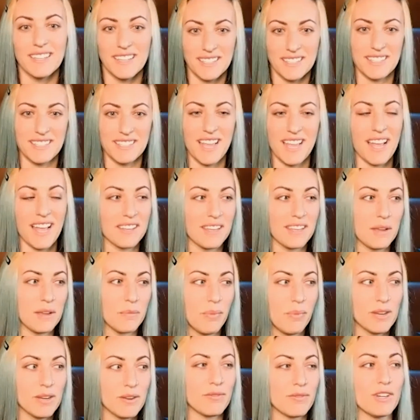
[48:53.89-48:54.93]
Exactly.
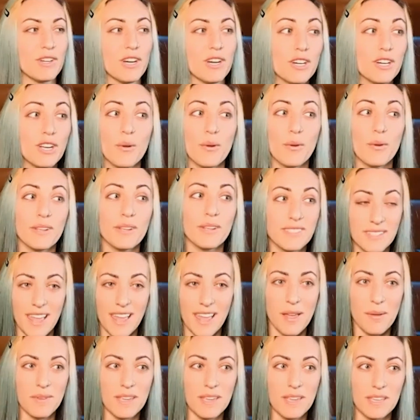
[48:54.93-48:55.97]
But if you're going to
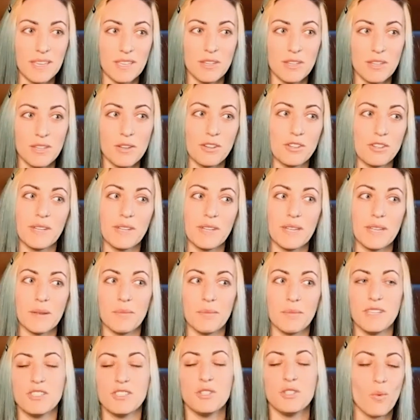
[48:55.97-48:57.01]
them and you're doing it
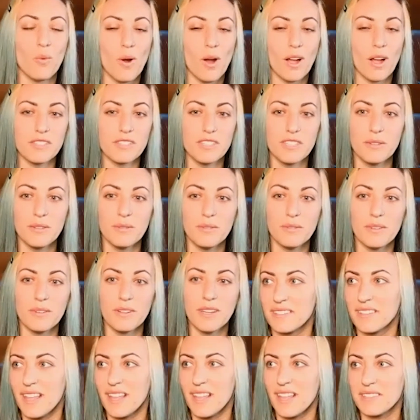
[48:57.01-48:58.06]
because you want to,
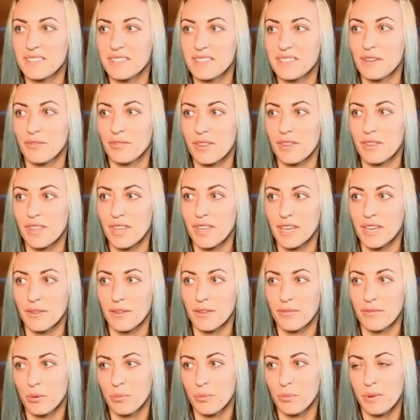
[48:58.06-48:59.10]
that's a different thing.
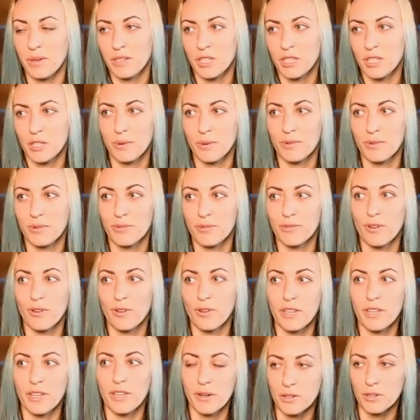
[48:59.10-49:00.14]
If you're building your
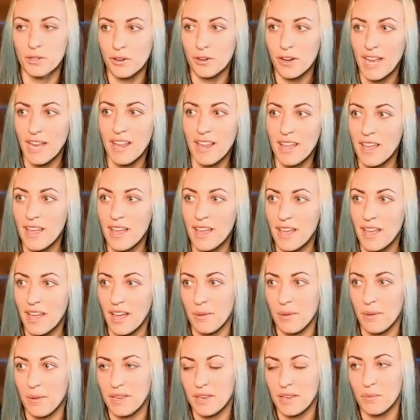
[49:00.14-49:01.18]
portfolio, great.
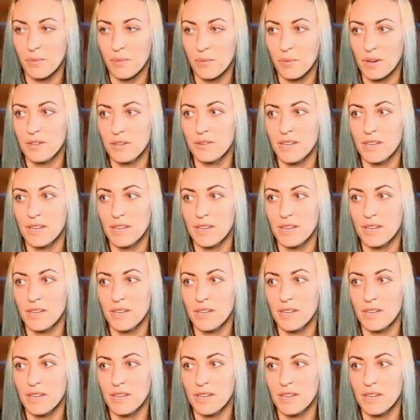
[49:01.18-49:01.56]
I mean, when